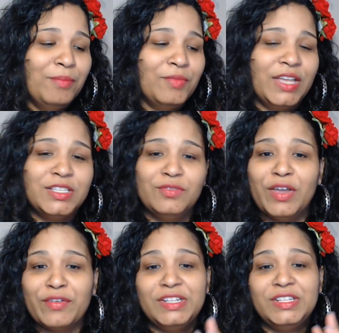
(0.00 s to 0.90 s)
It's
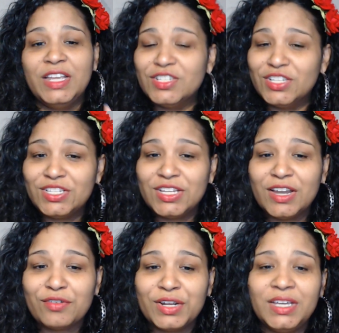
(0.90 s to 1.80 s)
very
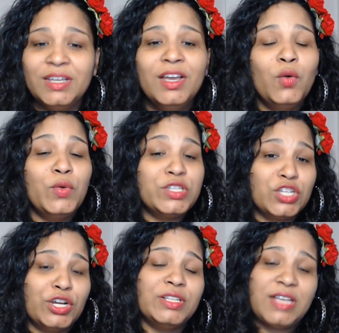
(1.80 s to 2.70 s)
necessary with
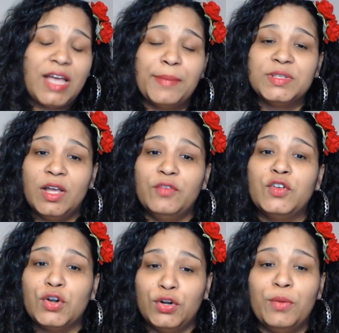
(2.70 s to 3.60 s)
certain types of
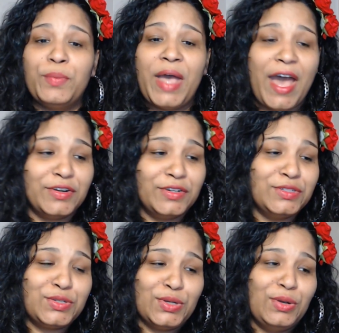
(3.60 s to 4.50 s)
curl patterns.
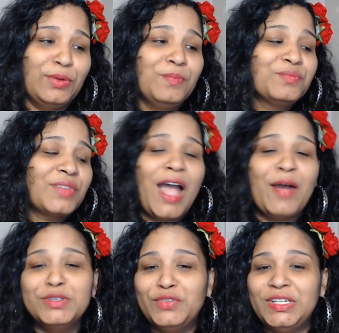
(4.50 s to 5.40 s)
So I
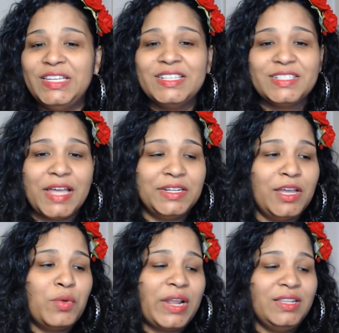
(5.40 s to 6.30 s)
was really excited.
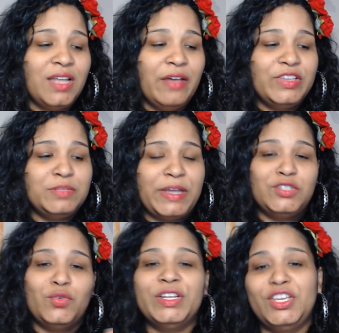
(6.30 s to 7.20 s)
And what I love is my
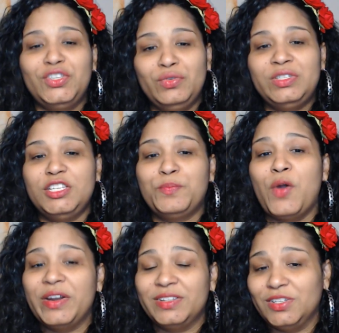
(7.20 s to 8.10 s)
daughter can use these
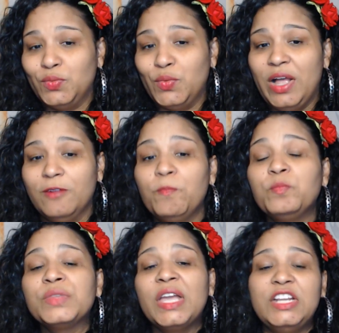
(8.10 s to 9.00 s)
products as well.
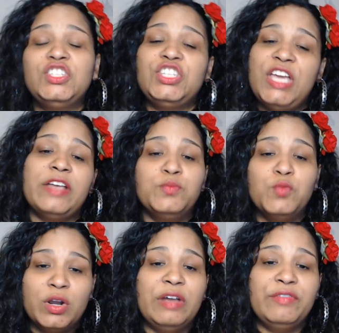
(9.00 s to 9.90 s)
And she has
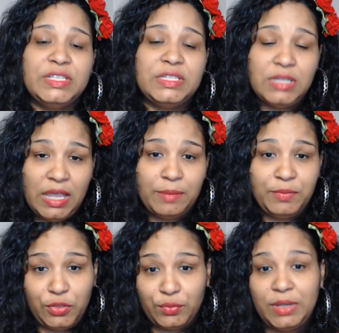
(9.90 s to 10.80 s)
more of a
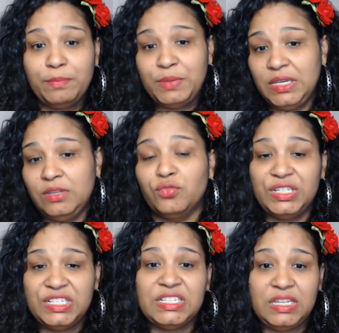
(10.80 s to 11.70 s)
type 3B,
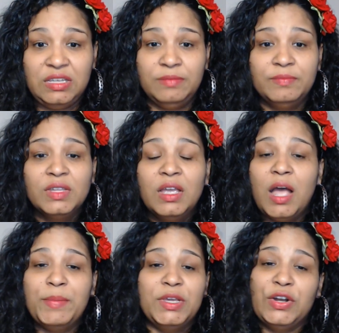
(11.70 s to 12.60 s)
3C. I
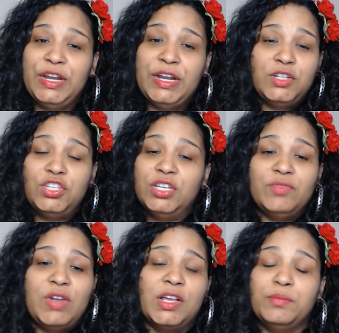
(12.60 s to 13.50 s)
mean, her hair, she can
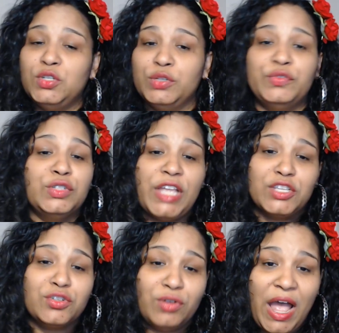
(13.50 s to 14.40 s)
rock a beautiful
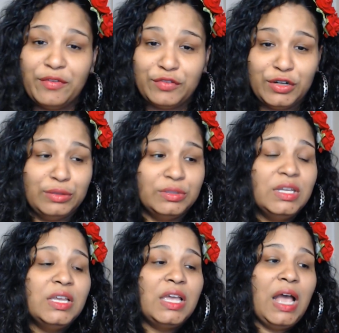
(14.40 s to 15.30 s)
natural afro,
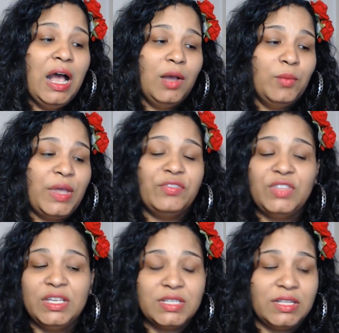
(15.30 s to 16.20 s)
and
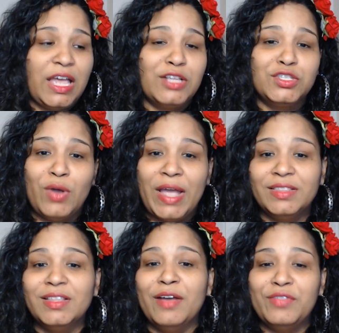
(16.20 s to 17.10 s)
things like that. So I
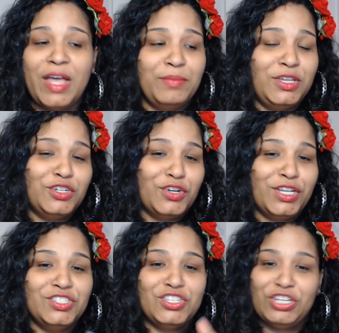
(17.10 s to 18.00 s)
love that. Me and her
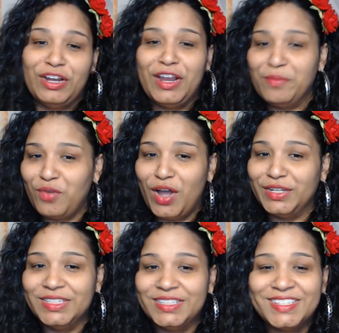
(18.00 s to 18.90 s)
can share hair
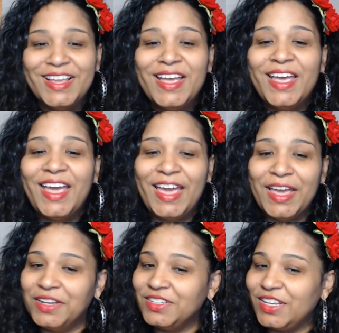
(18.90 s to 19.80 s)
products,
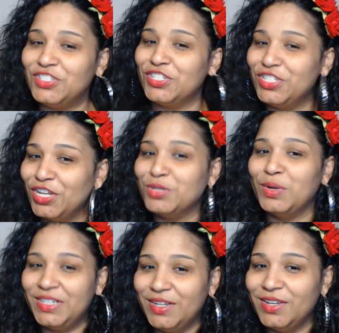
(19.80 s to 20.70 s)
and it just does what
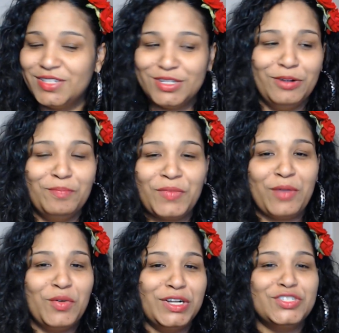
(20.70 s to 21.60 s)
it does. So I
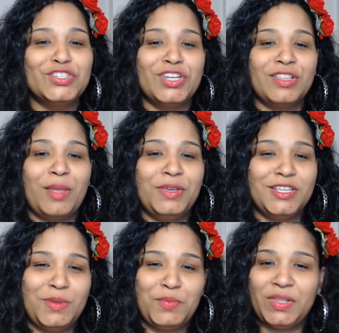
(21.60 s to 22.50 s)
wanted to share that because
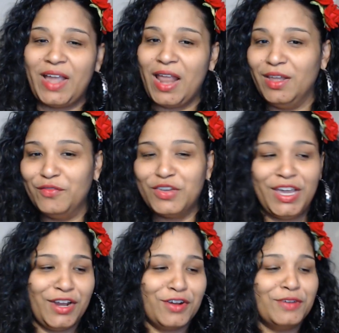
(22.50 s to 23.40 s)
people are like, I love your
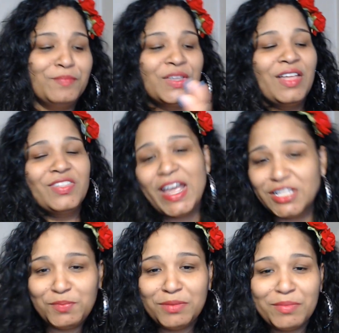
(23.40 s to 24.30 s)
hair. That's
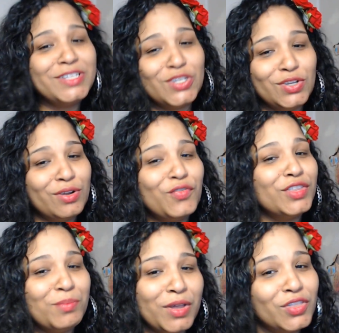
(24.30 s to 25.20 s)
been my secret for
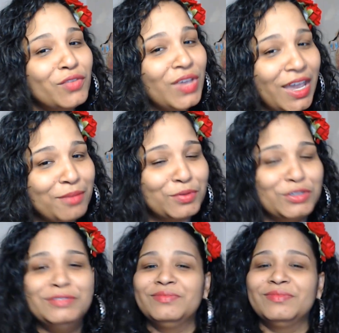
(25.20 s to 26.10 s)
the month of
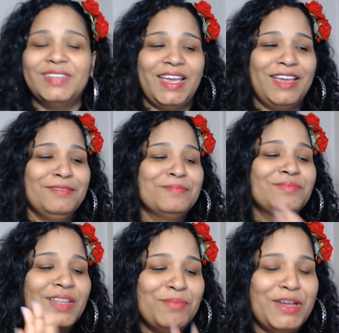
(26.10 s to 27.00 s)
April, okay?
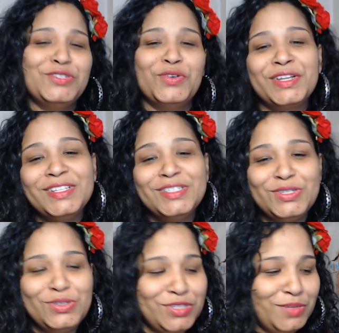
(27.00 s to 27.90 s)
My daughter
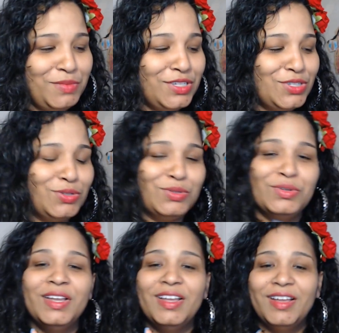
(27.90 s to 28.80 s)
introducing me to
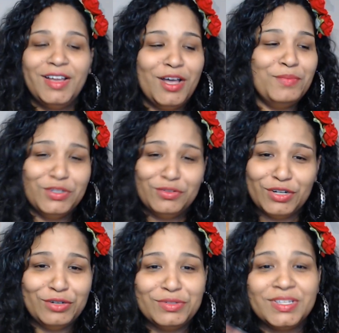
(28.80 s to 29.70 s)
Camille
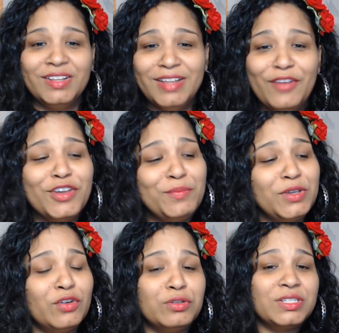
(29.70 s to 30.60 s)
Rose. Love Camille
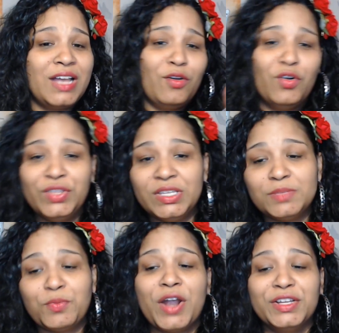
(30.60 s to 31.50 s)
Rose. Got all these
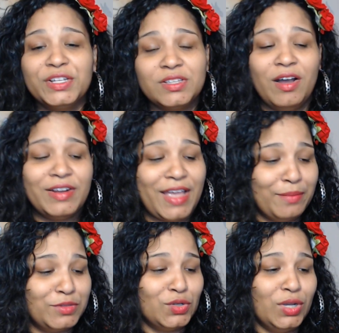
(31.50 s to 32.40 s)
products on
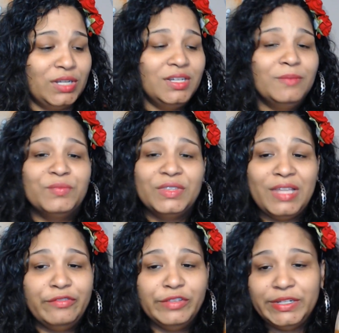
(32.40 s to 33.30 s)
Amazon.
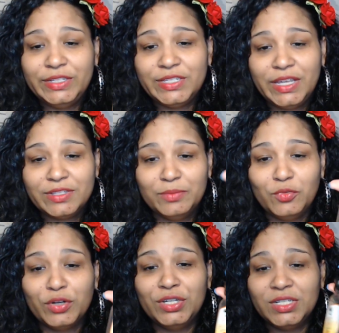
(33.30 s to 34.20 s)
Definitely need to get some
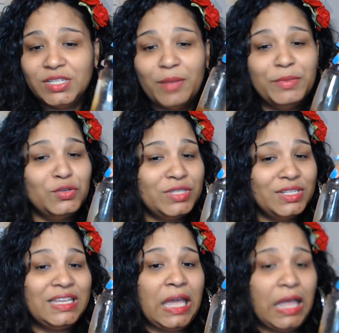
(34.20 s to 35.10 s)
more. You could tell I've been using
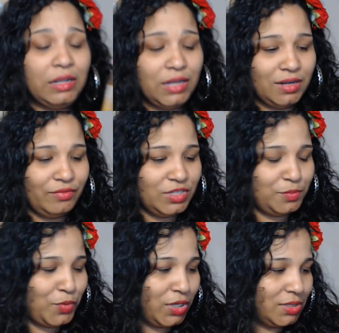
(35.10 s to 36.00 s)
the hell out of these
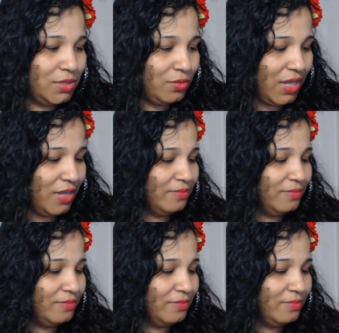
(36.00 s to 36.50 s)
products, okay?